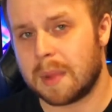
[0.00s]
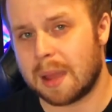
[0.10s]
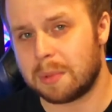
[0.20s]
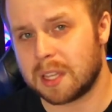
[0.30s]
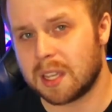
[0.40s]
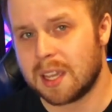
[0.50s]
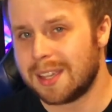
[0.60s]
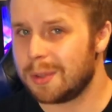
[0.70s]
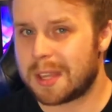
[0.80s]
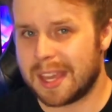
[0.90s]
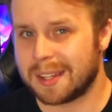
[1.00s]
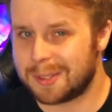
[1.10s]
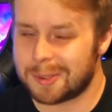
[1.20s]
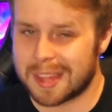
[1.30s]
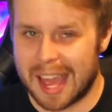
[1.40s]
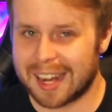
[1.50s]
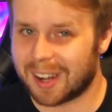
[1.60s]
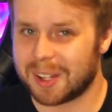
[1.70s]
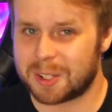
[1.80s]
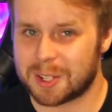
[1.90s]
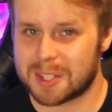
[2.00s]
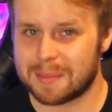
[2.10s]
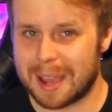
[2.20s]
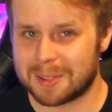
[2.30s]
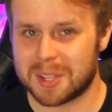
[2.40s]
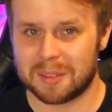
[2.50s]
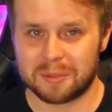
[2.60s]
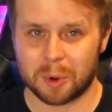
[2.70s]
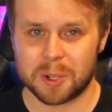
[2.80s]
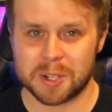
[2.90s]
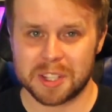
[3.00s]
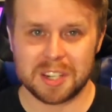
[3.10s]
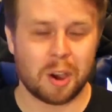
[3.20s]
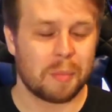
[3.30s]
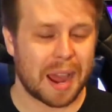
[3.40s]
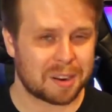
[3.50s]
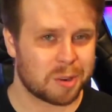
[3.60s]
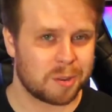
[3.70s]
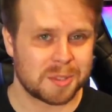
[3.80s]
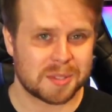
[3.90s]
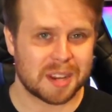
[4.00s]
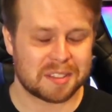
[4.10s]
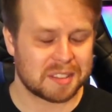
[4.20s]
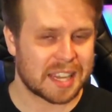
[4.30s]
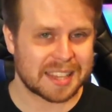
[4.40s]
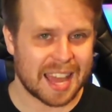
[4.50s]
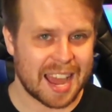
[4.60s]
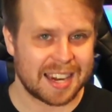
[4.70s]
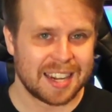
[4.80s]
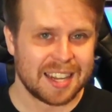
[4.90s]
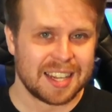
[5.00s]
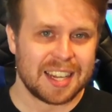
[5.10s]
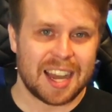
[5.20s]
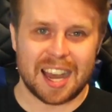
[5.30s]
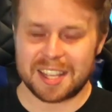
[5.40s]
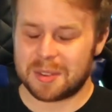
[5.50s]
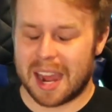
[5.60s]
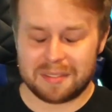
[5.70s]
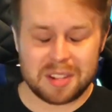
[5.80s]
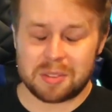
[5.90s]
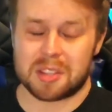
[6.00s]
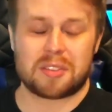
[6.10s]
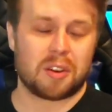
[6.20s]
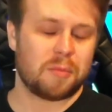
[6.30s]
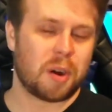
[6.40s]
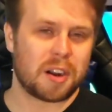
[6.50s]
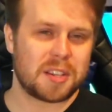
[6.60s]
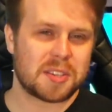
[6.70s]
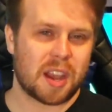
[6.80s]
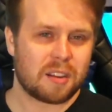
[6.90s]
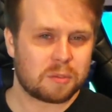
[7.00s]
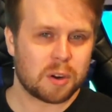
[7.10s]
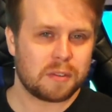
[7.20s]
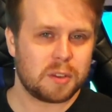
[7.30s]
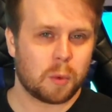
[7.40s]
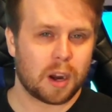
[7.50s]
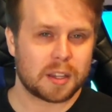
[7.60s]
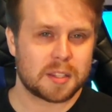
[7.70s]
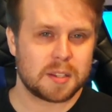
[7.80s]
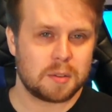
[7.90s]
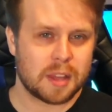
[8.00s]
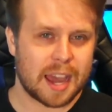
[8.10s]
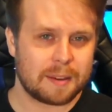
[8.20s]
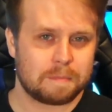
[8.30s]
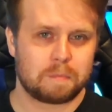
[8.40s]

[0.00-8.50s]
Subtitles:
mapping. You can't do that on just the mouse, unfortunately. No macros, nothing like that. You'd have to use a third-party software if you wanted to do that.